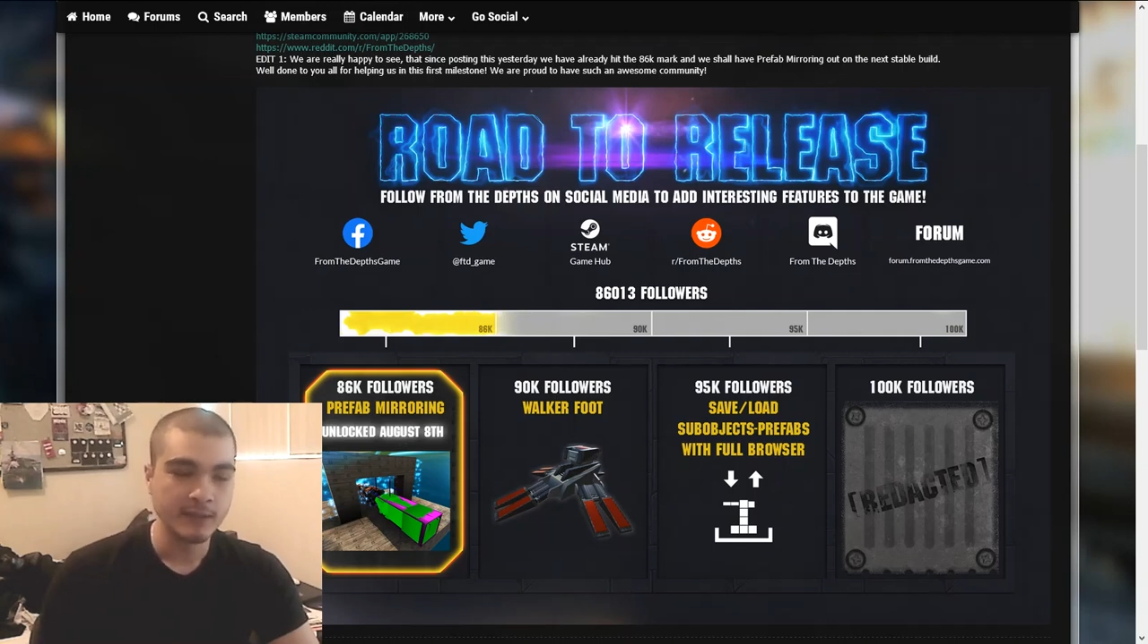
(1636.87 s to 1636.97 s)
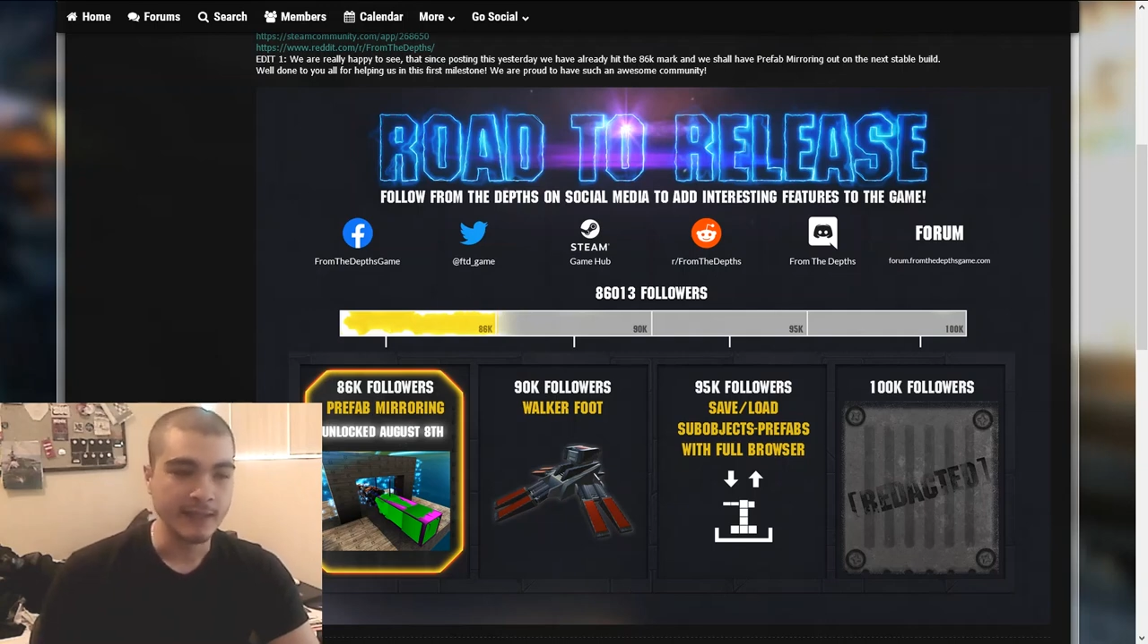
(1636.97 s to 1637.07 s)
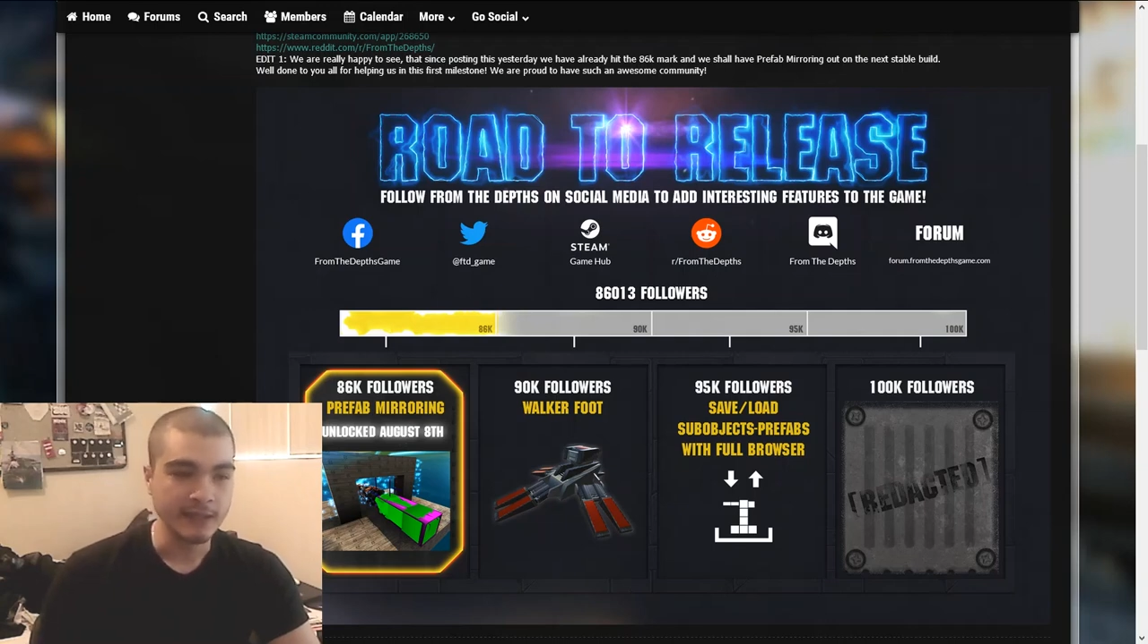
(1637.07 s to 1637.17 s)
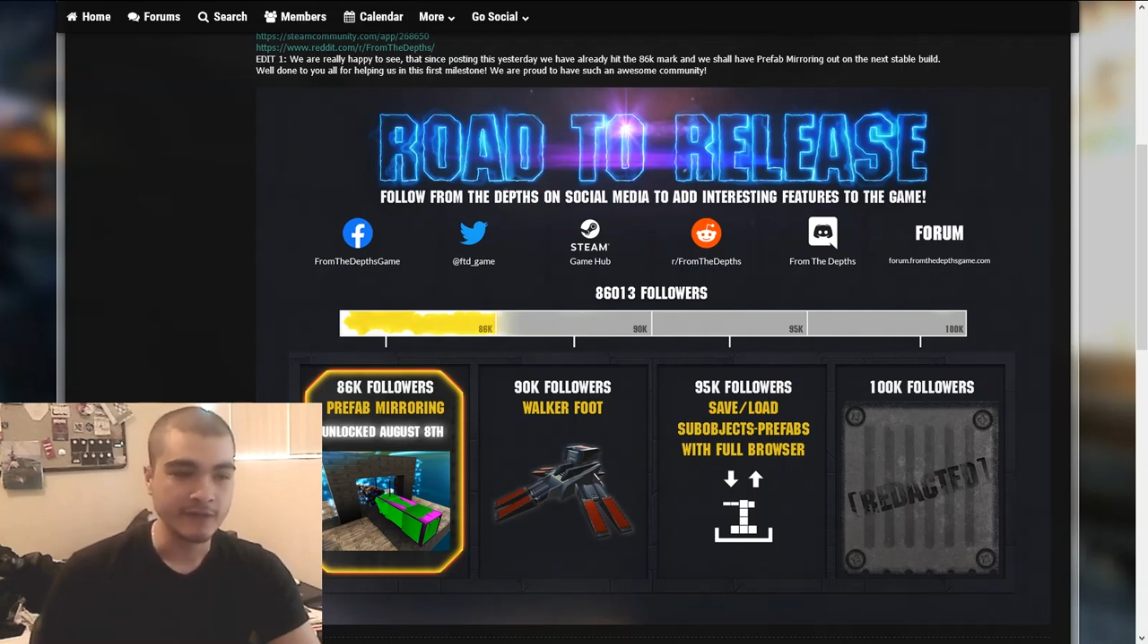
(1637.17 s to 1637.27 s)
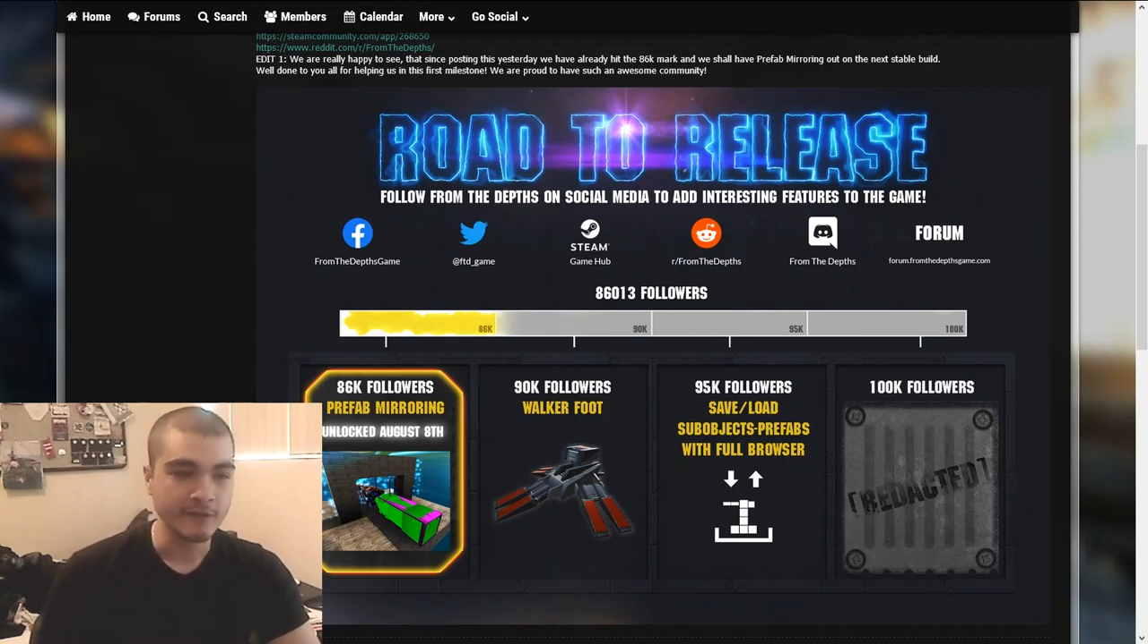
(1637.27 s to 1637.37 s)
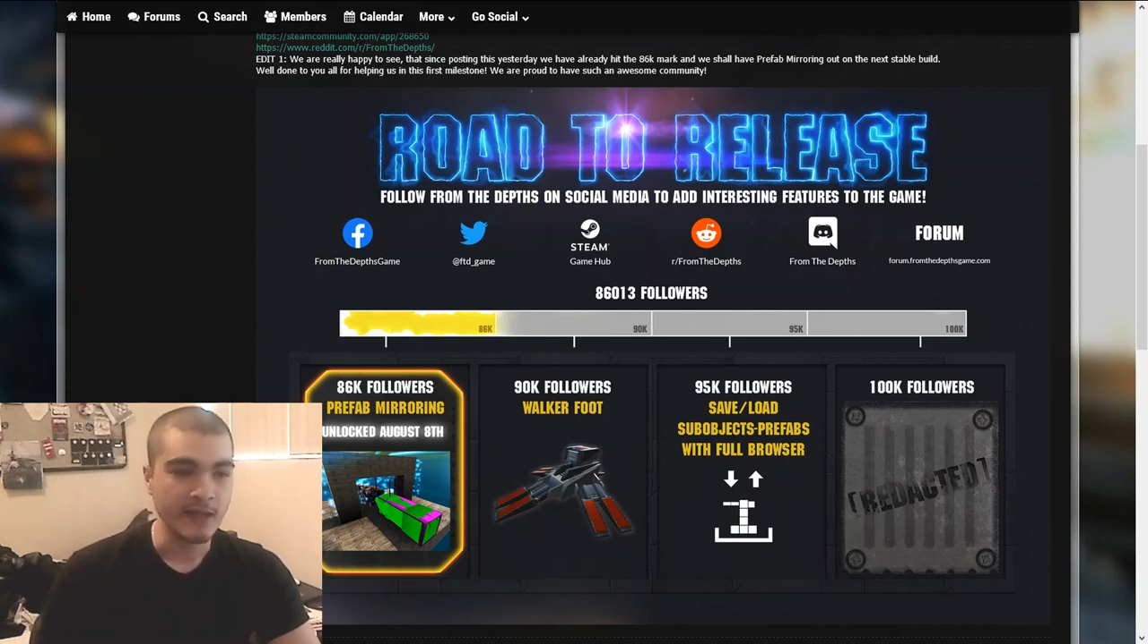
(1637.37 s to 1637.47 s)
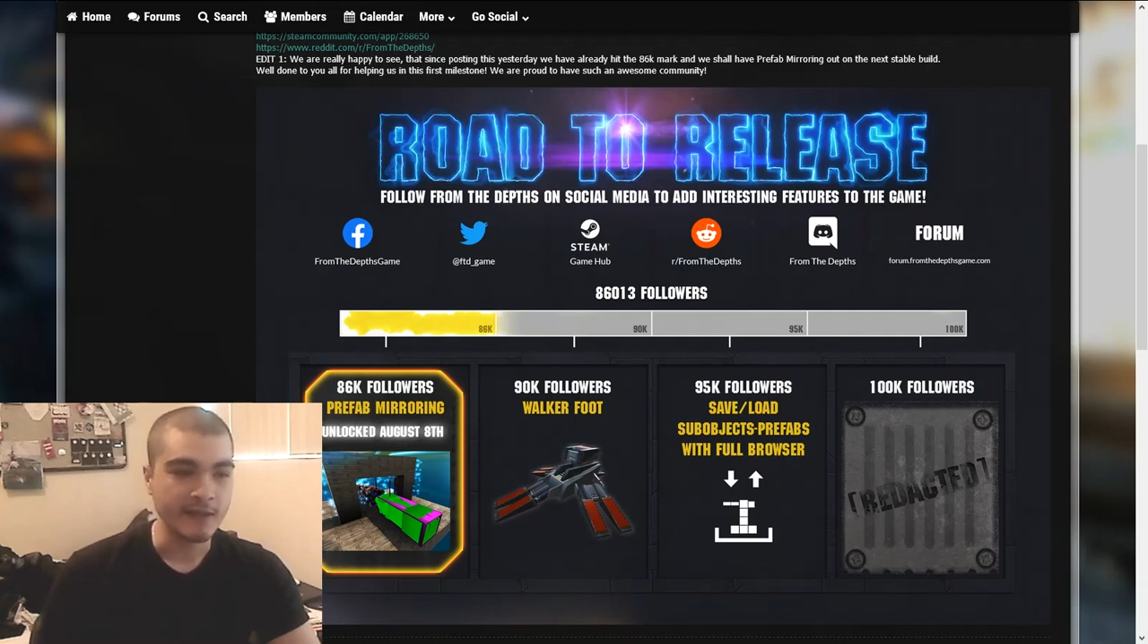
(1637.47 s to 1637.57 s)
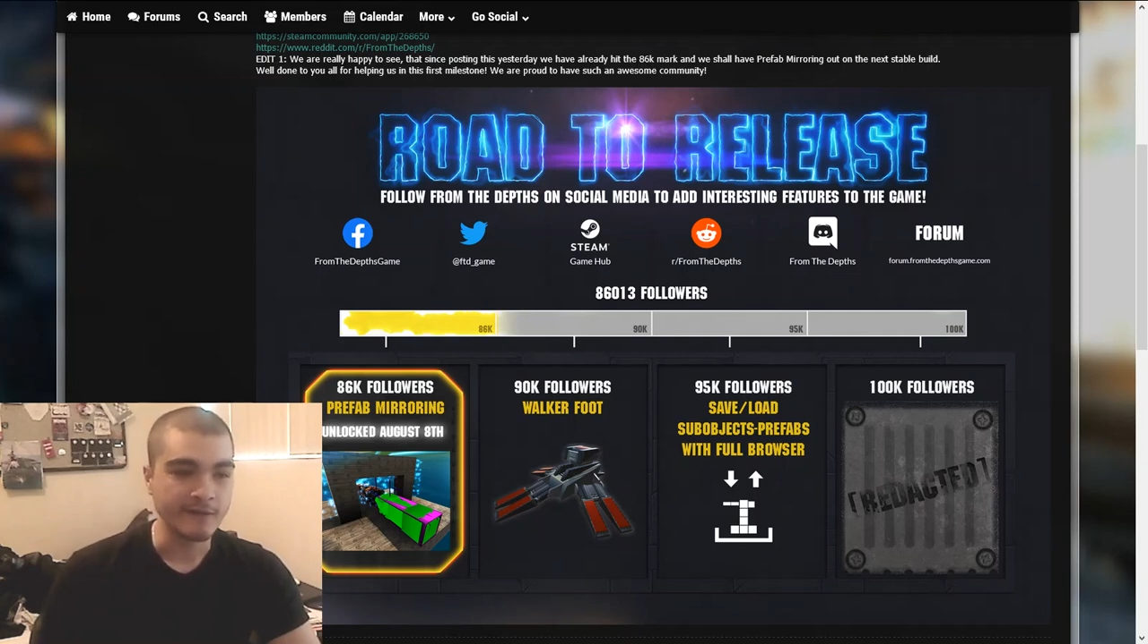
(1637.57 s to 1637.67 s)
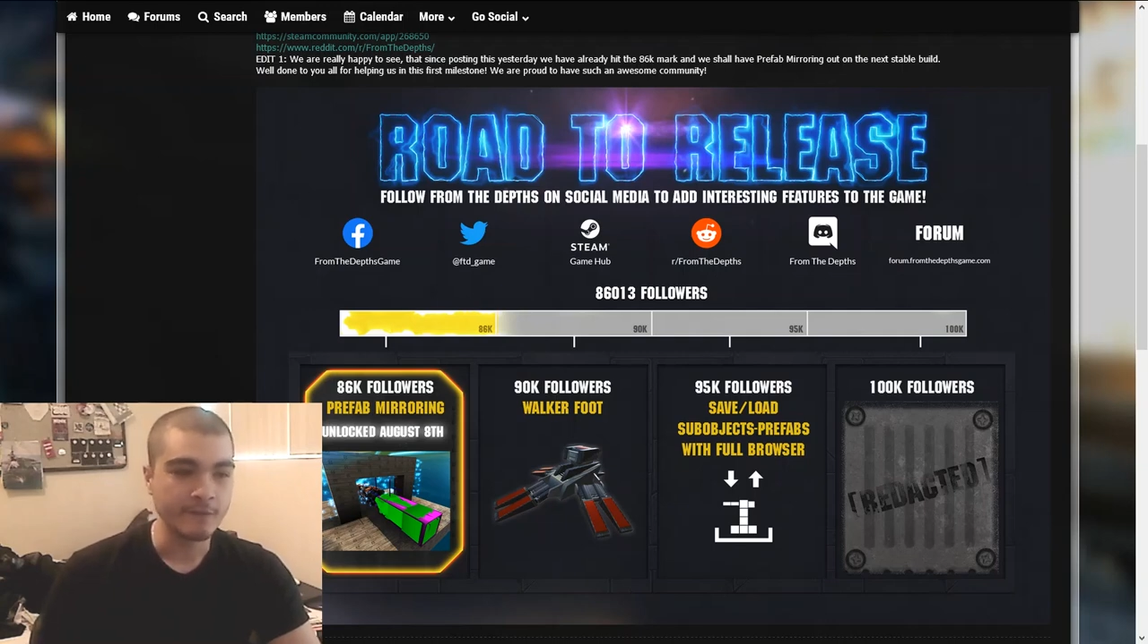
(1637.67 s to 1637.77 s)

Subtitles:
like as